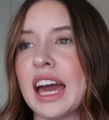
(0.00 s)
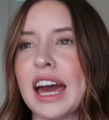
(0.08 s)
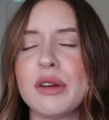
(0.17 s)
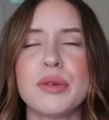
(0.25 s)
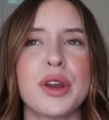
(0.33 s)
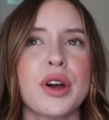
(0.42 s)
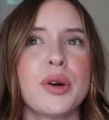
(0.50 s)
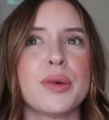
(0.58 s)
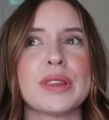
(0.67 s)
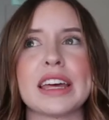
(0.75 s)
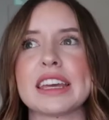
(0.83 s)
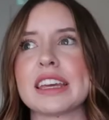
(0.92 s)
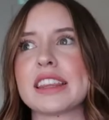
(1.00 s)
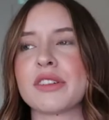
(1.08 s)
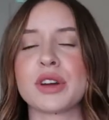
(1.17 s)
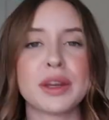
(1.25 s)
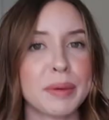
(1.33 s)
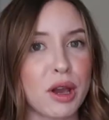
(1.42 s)
I don't know, like they're
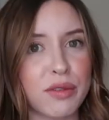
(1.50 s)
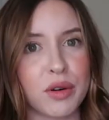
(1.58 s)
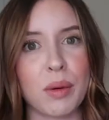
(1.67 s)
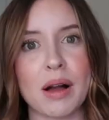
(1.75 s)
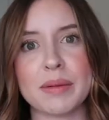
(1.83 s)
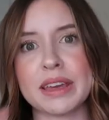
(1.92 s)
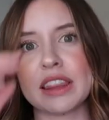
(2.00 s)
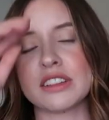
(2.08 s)
gonna be overwhelming.